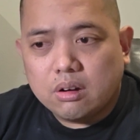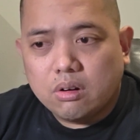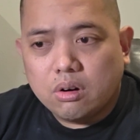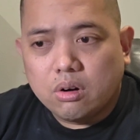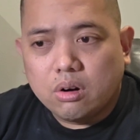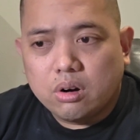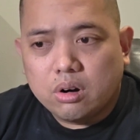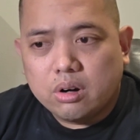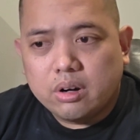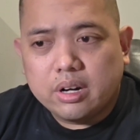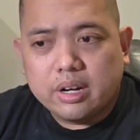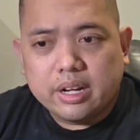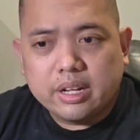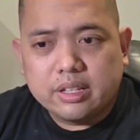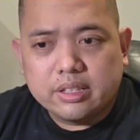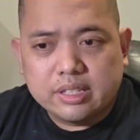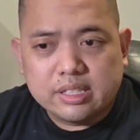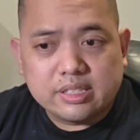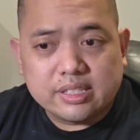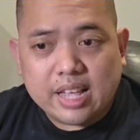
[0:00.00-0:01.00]
or
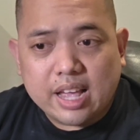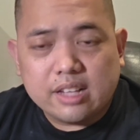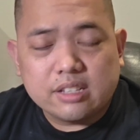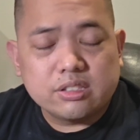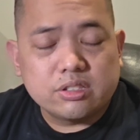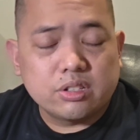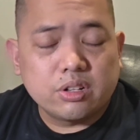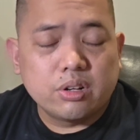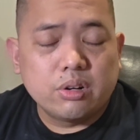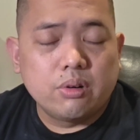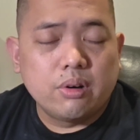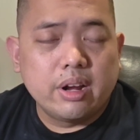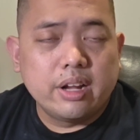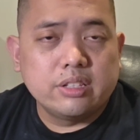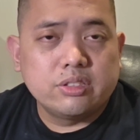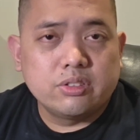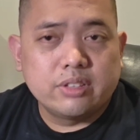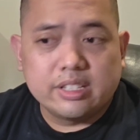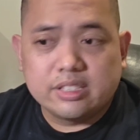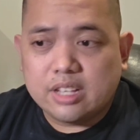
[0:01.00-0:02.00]
disaster, right?
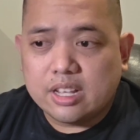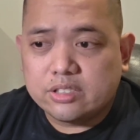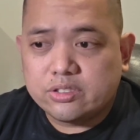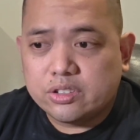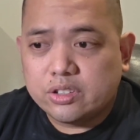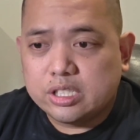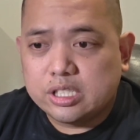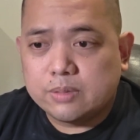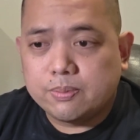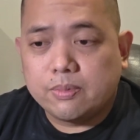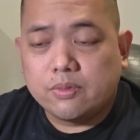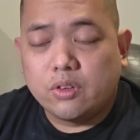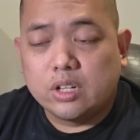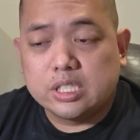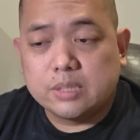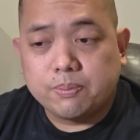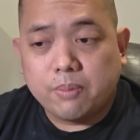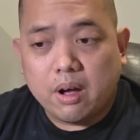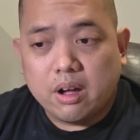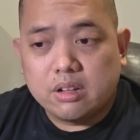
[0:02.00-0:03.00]
So disaster
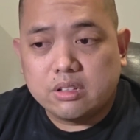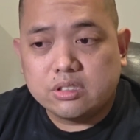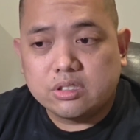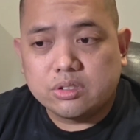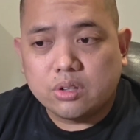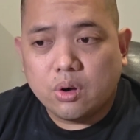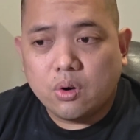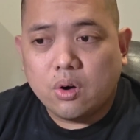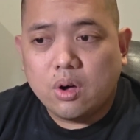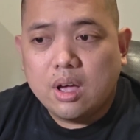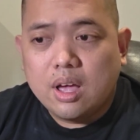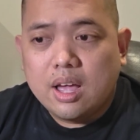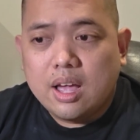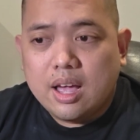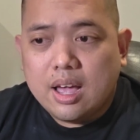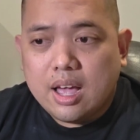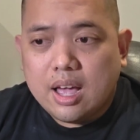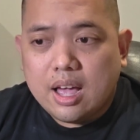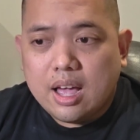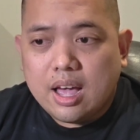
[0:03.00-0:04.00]
response. So
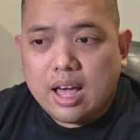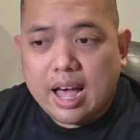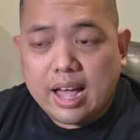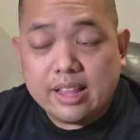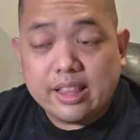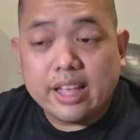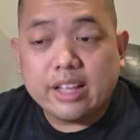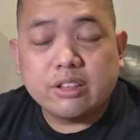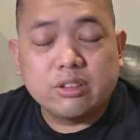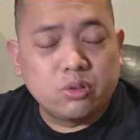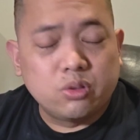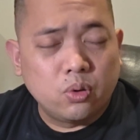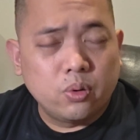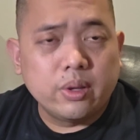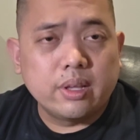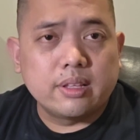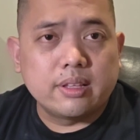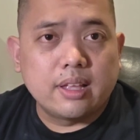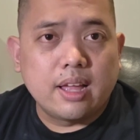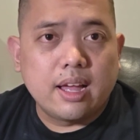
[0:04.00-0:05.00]
I like
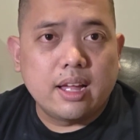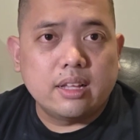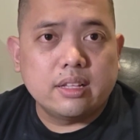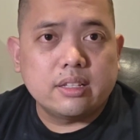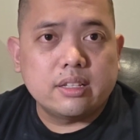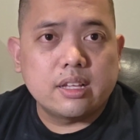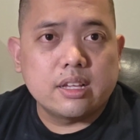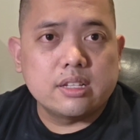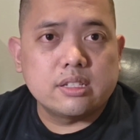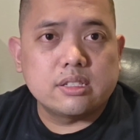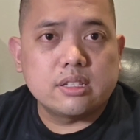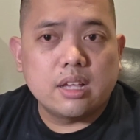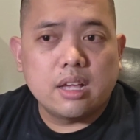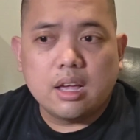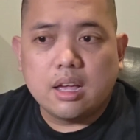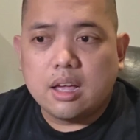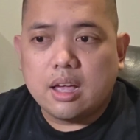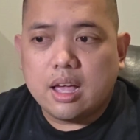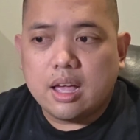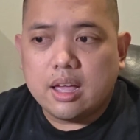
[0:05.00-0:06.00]
doing that because
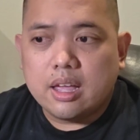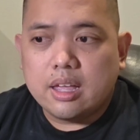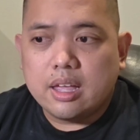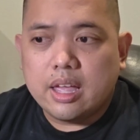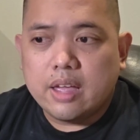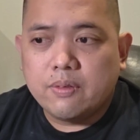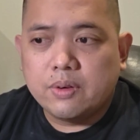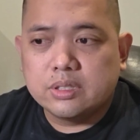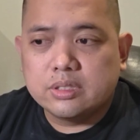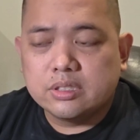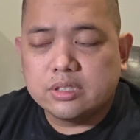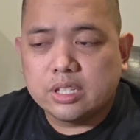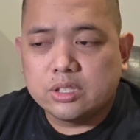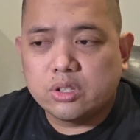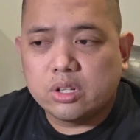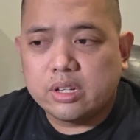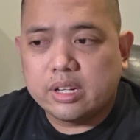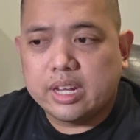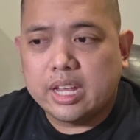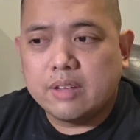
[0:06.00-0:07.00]
ever since I
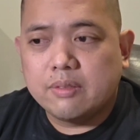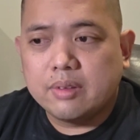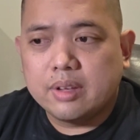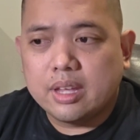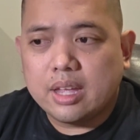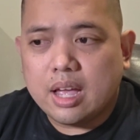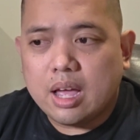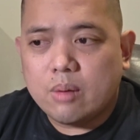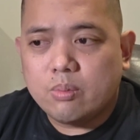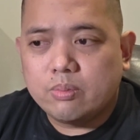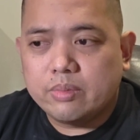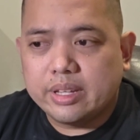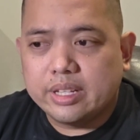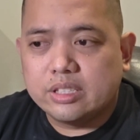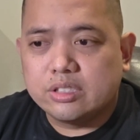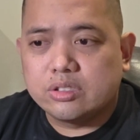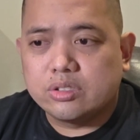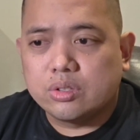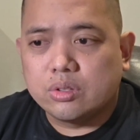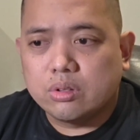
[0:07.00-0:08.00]
joined the Navy, I'm
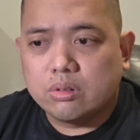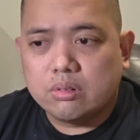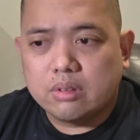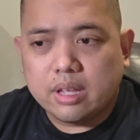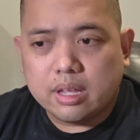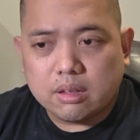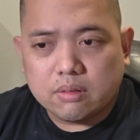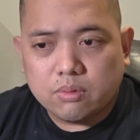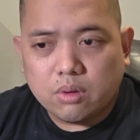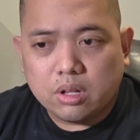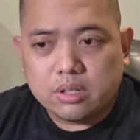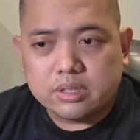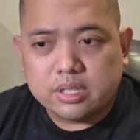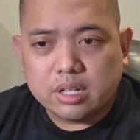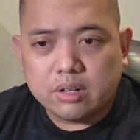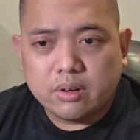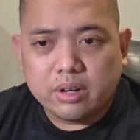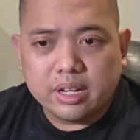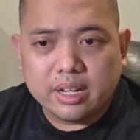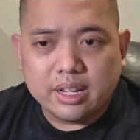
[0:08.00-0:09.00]
into like
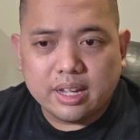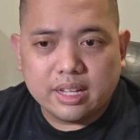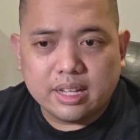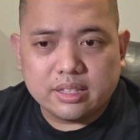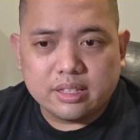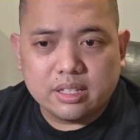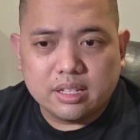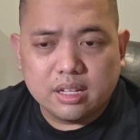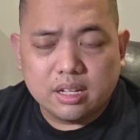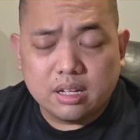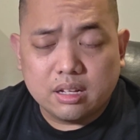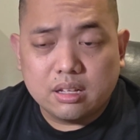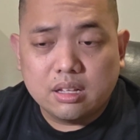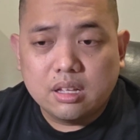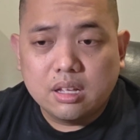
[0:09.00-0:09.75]
volunteering at the